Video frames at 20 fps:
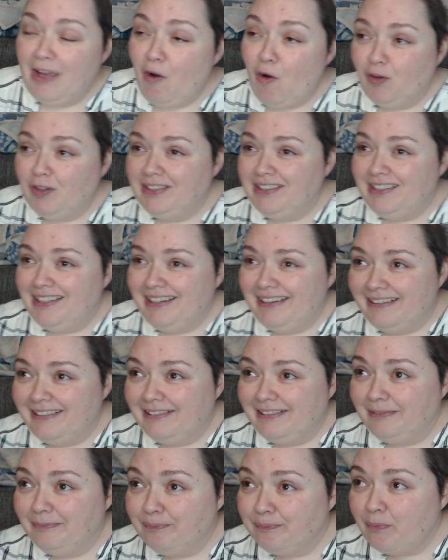on
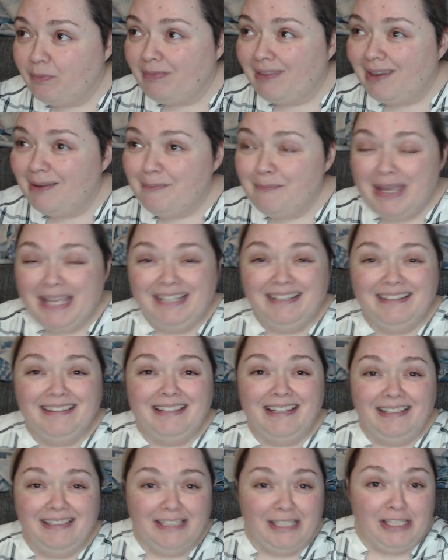their
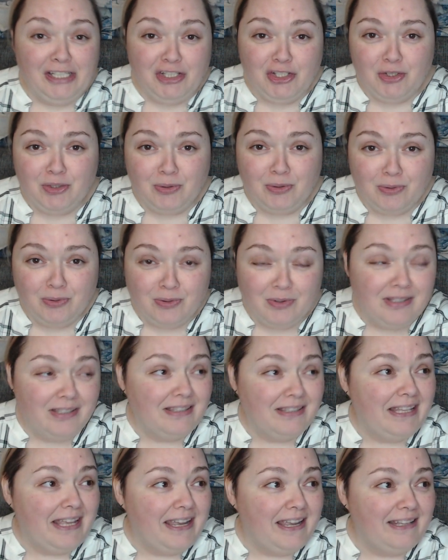mental issues,
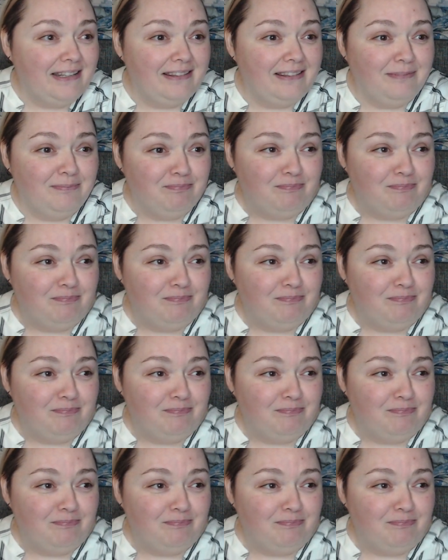that